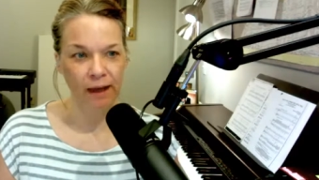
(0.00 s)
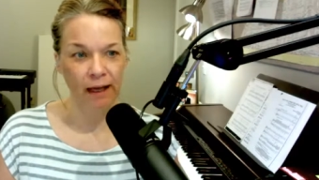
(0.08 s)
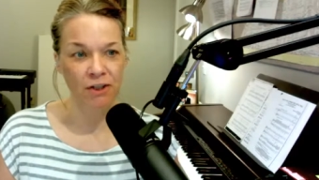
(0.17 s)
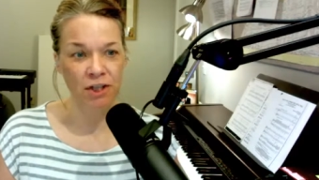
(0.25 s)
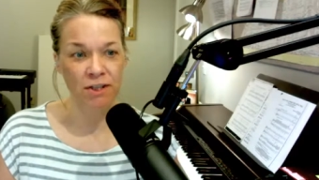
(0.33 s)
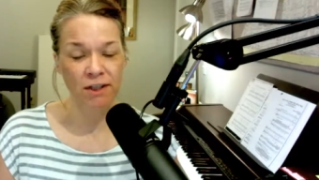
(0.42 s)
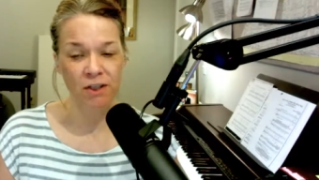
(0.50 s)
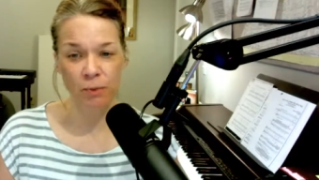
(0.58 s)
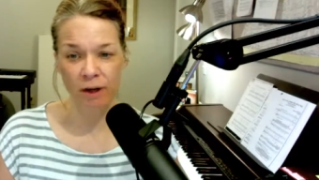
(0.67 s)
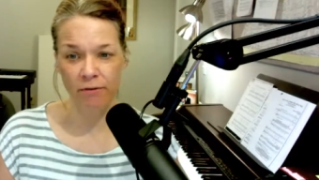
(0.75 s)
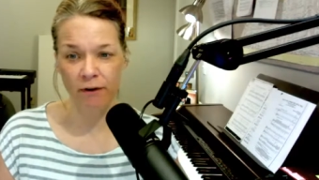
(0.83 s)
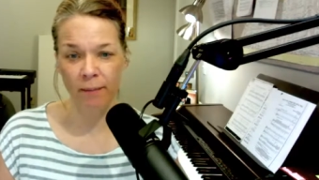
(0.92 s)
she sings
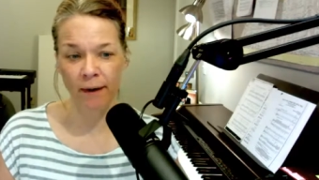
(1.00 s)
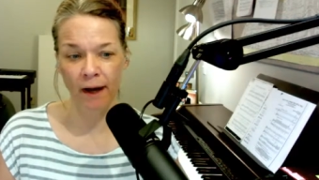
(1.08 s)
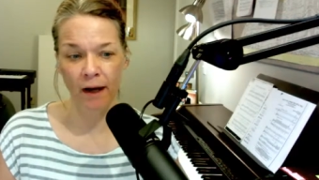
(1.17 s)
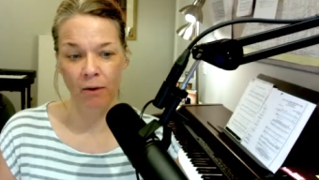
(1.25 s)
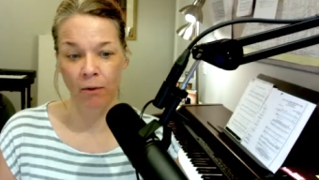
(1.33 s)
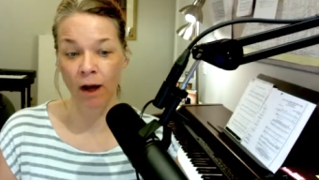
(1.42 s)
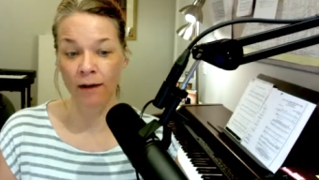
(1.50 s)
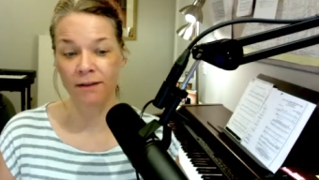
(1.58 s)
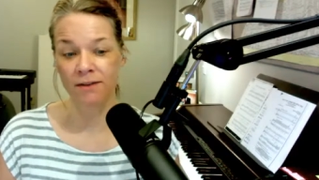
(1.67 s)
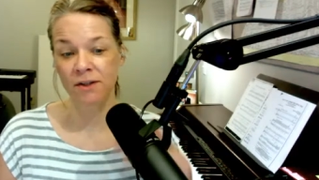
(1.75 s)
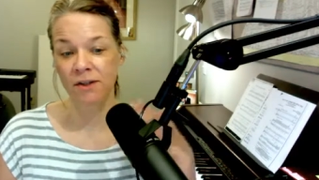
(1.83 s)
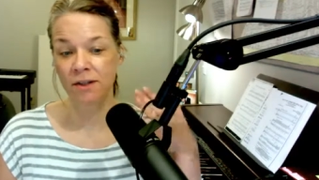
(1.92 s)
way far back. What
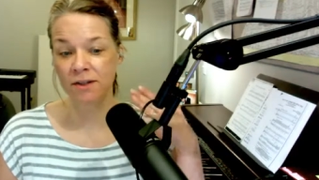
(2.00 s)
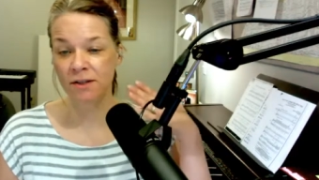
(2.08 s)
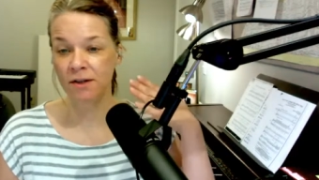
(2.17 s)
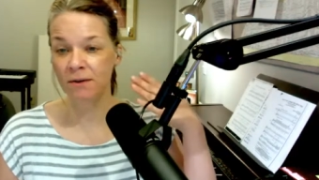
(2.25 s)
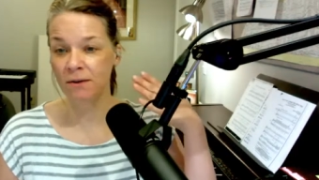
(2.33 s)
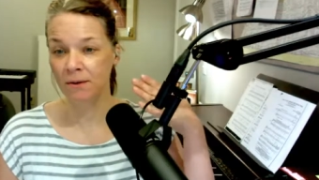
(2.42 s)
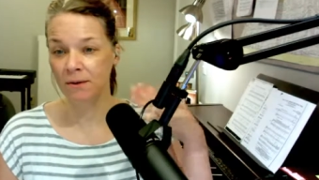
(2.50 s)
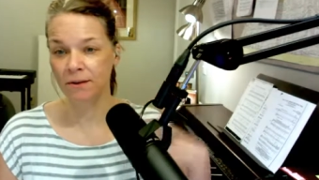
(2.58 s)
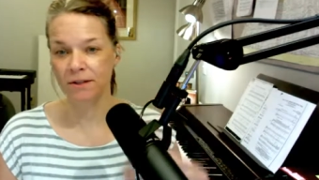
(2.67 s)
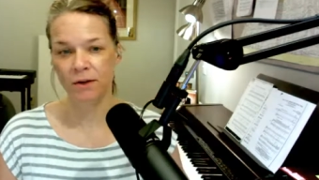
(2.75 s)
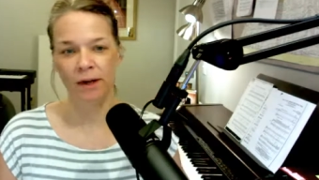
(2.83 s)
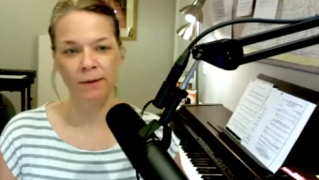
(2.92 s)
do you do?
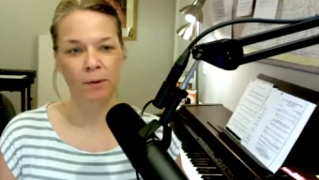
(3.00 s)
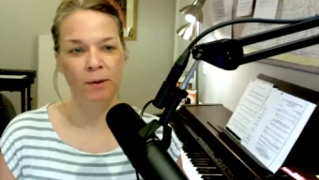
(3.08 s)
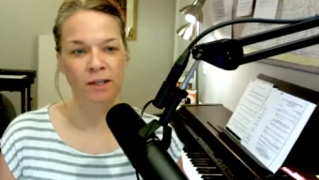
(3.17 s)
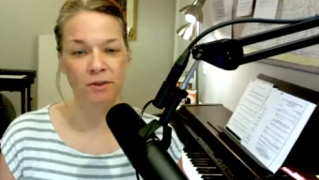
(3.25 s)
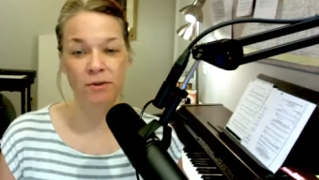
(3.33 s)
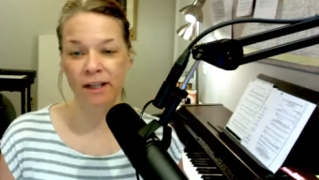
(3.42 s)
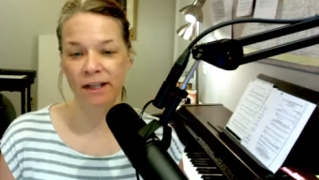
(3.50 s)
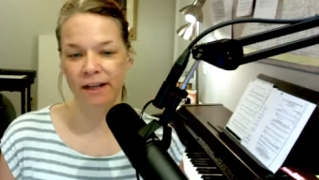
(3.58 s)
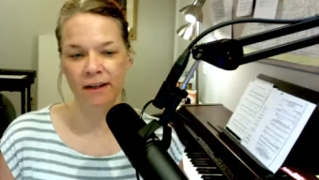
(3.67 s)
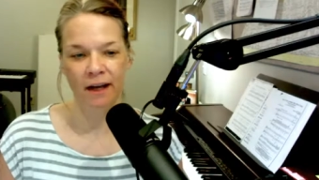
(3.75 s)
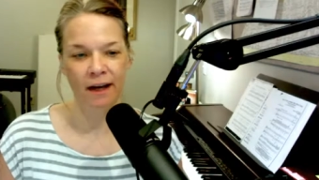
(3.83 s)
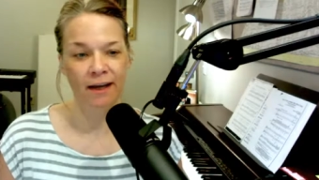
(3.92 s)
So I don't want to do that
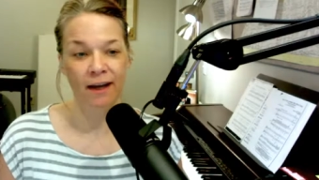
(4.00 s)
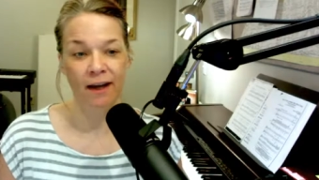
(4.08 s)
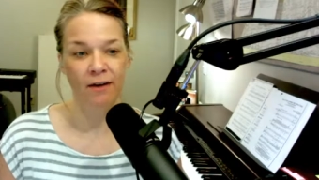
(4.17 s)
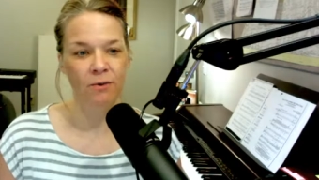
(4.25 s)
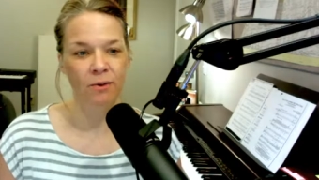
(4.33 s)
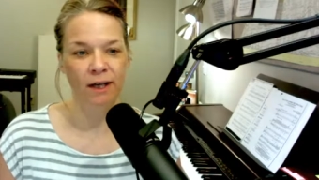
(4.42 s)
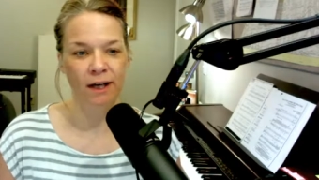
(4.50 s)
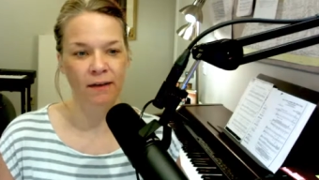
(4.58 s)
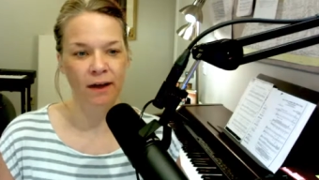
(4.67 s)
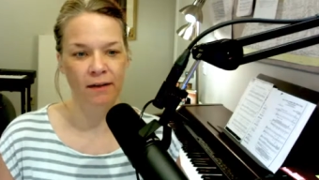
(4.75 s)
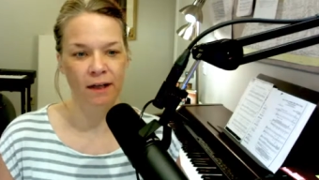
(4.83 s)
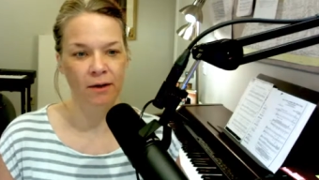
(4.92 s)
like that. I can't do it like
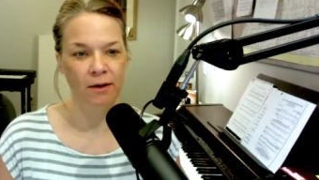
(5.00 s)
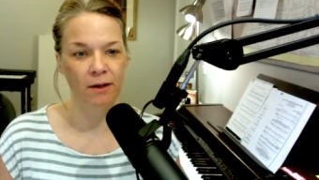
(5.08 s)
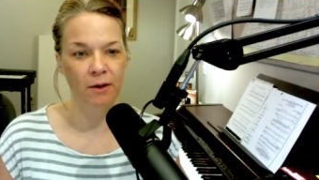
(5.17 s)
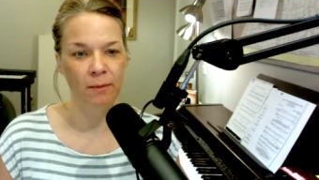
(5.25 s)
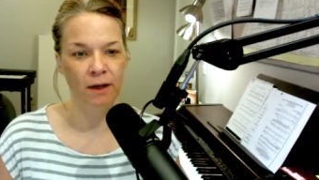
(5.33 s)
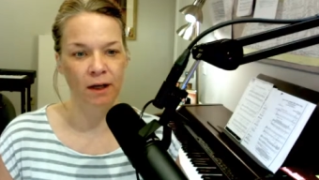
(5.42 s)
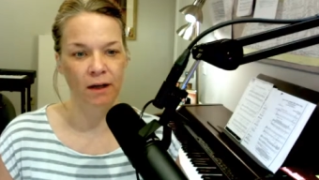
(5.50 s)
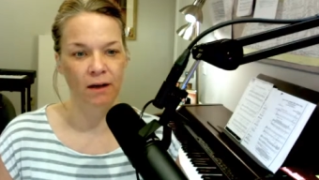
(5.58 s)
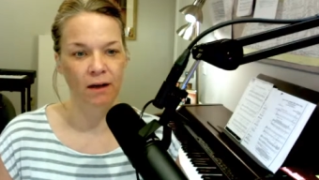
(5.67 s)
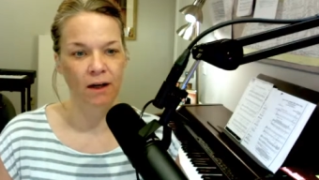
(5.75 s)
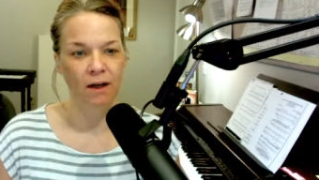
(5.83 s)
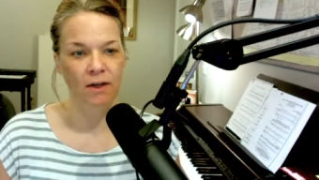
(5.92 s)
that. That'll kill me.
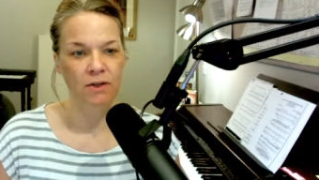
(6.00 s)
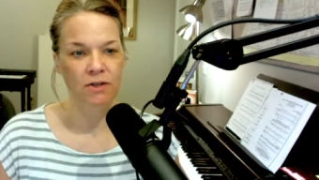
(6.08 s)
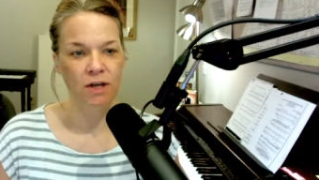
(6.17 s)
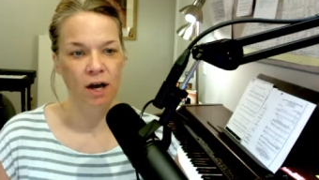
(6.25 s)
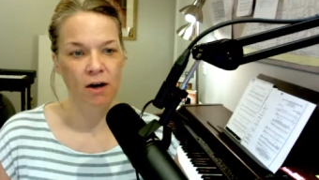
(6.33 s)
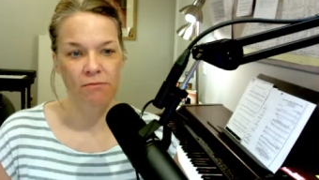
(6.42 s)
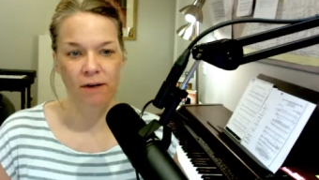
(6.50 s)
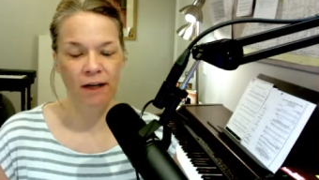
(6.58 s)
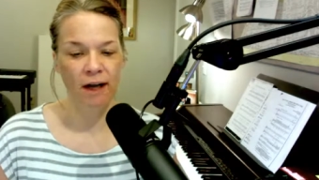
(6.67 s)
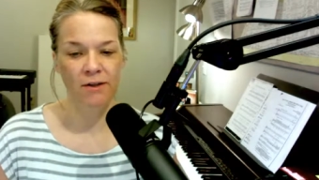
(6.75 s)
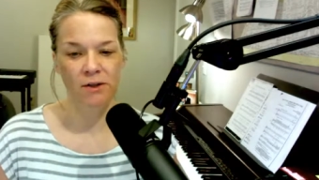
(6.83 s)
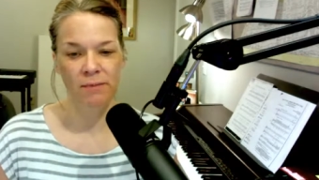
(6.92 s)
So I
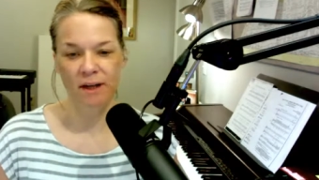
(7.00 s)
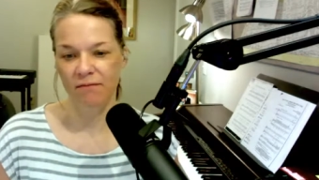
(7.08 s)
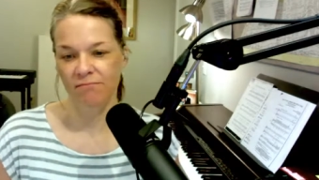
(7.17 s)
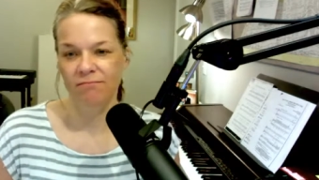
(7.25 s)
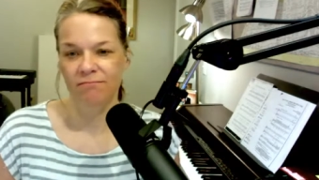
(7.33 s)
got to do me.